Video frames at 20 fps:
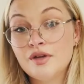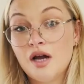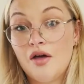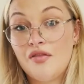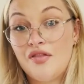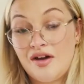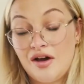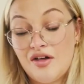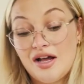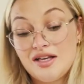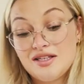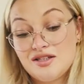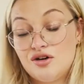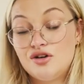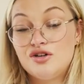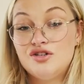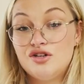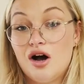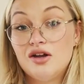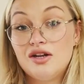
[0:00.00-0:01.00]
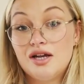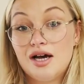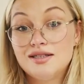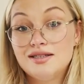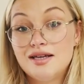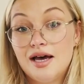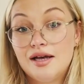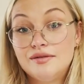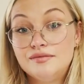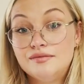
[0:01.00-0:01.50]
I think that's a good 9 out of
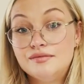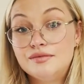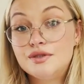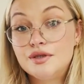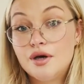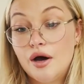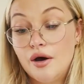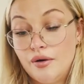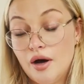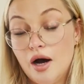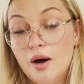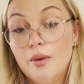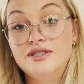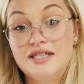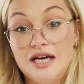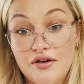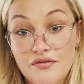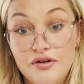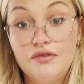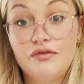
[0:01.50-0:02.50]
10, so I would definitely